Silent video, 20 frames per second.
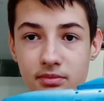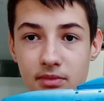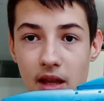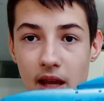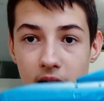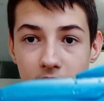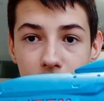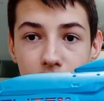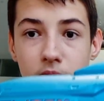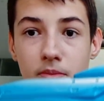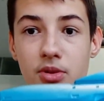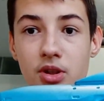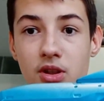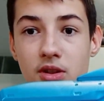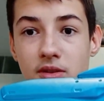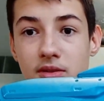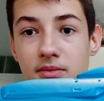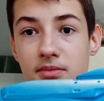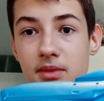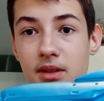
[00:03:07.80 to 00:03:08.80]

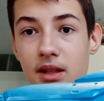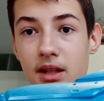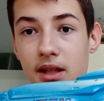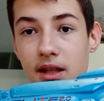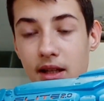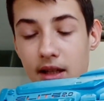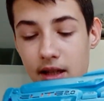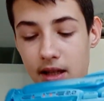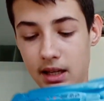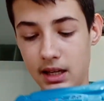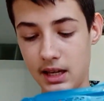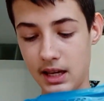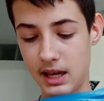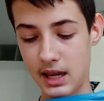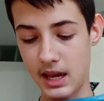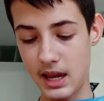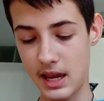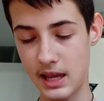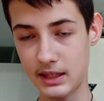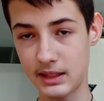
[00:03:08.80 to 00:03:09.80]
objects,
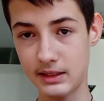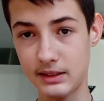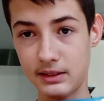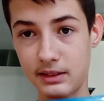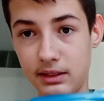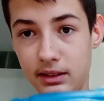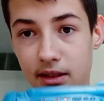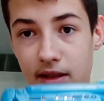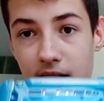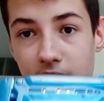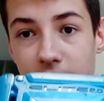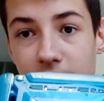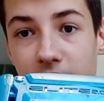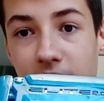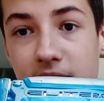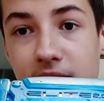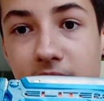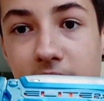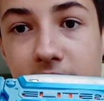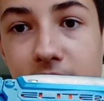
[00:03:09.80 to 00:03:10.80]
and it
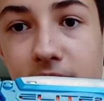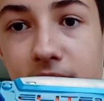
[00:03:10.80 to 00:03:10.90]
has this